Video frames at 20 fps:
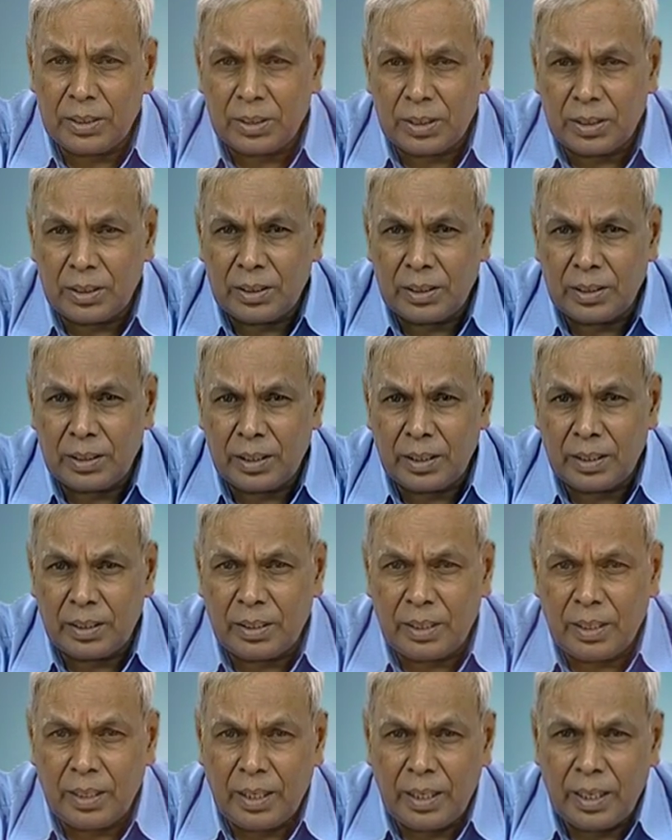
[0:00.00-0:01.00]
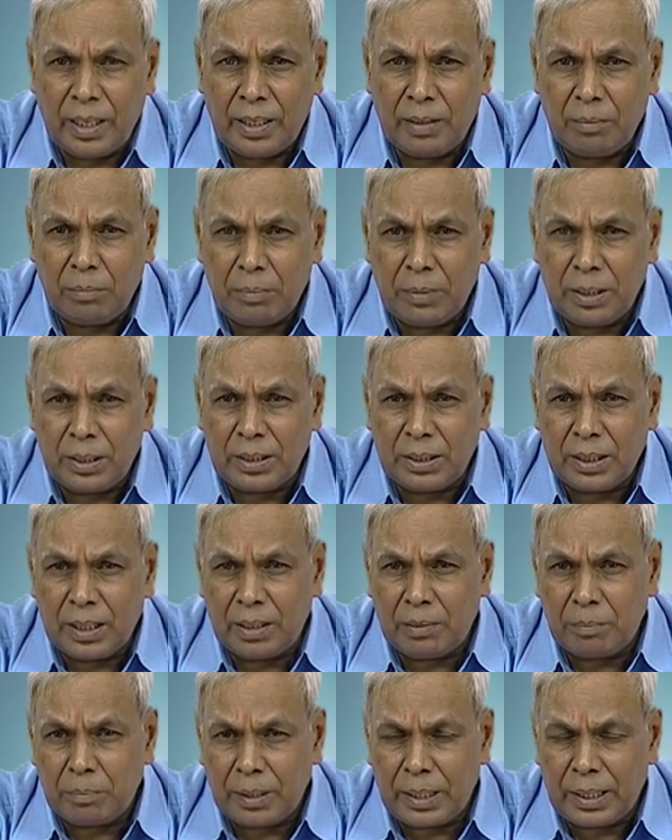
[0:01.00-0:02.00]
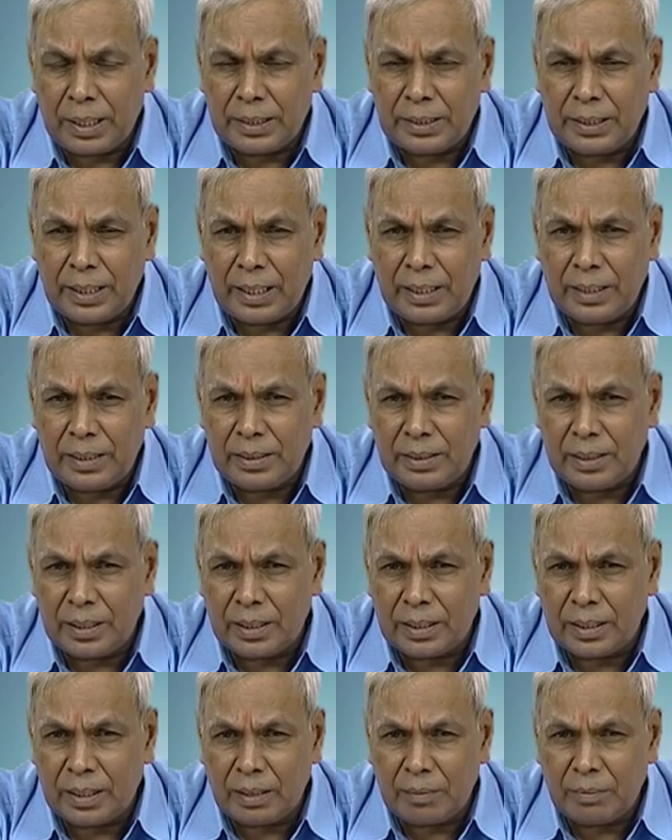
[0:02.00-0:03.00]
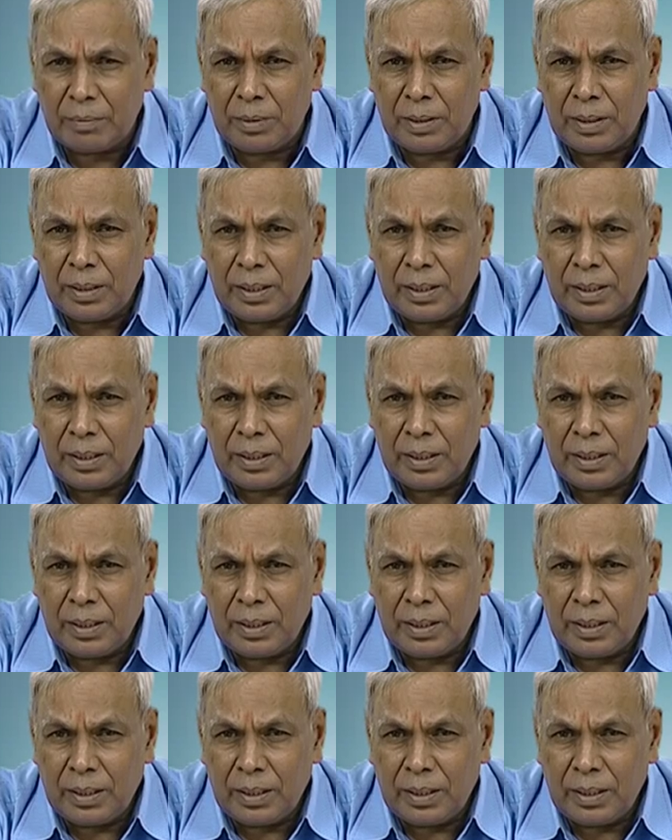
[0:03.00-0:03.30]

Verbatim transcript: centigrade and meta and paraxylene they are have